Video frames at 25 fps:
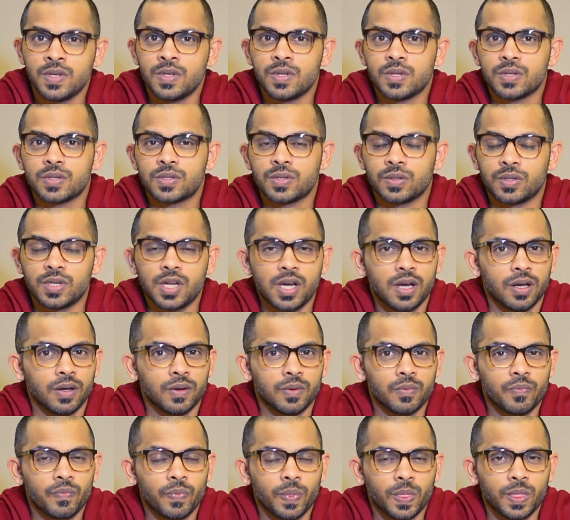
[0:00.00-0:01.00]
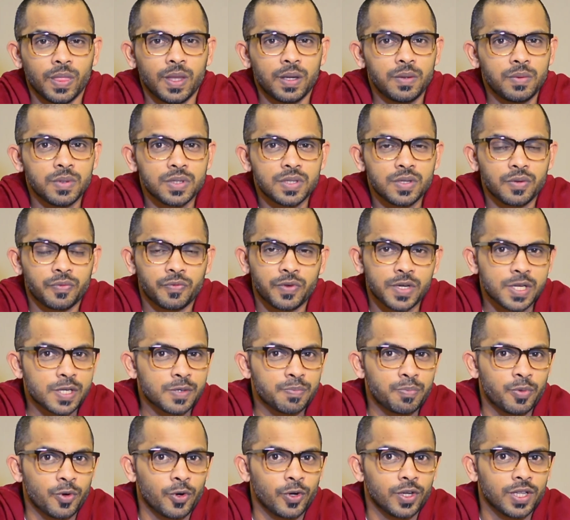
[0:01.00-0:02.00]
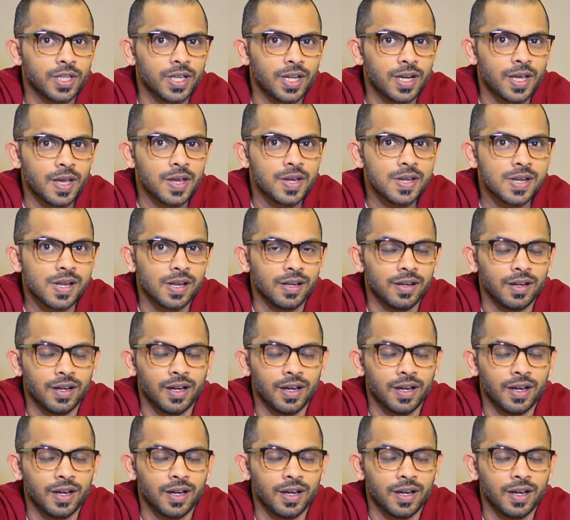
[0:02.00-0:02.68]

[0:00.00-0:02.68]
So now, that was the first point that I